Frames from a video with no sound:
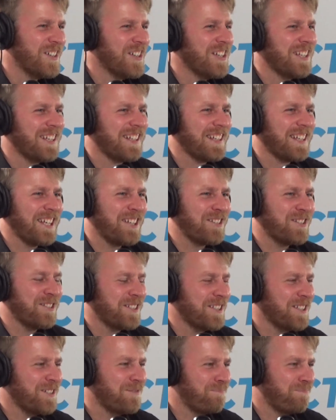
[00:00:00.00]
he'd
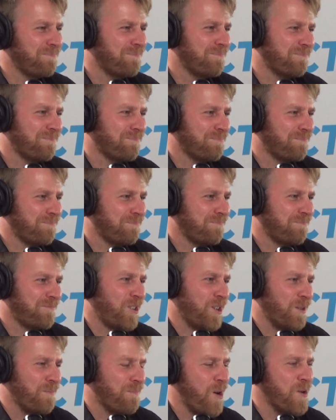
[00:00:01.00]
kind
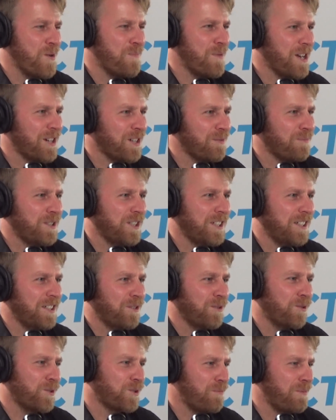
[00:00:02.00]
of moan about it, but then he'd
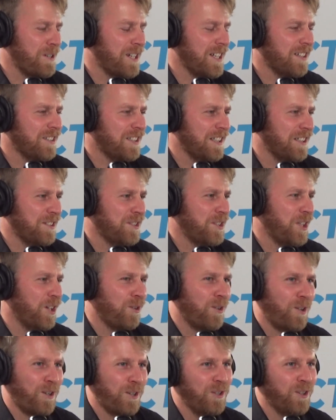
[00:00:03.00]
also be out there at 10
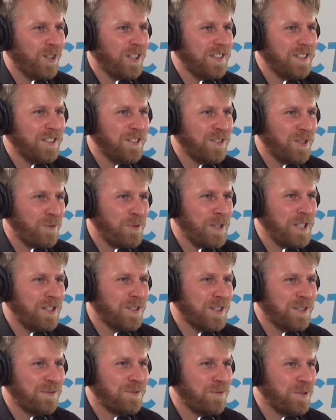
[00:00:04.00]
o'clock at night, on a
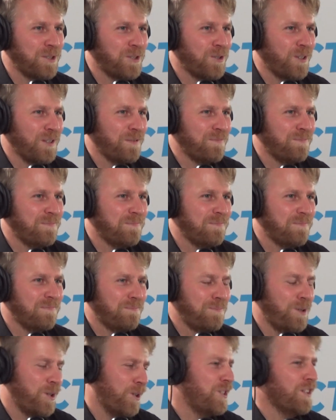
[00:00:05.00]
weeknight while we're trying to
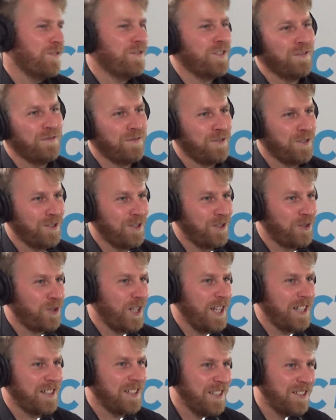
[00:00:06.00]
put a diff in for a drag
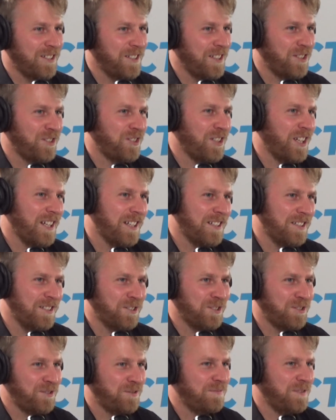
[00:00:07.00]
day the next day, and
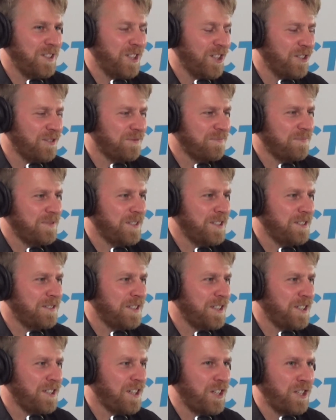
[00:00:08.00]
he's
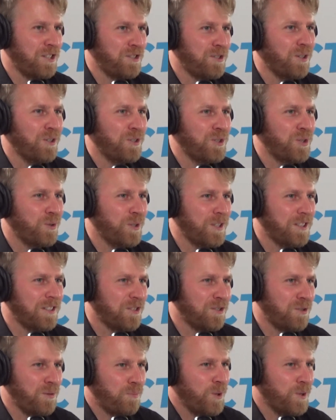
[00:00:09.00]
I think he still enjoyed it because
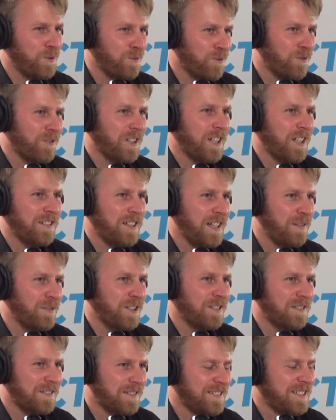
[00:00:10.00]
the boys were all around
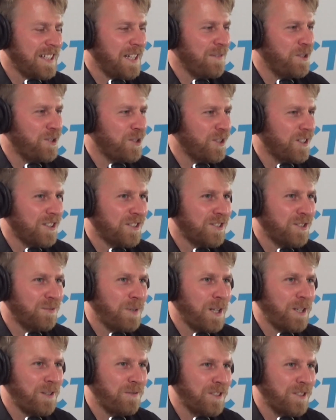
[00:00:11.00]
having drinks and mucking around.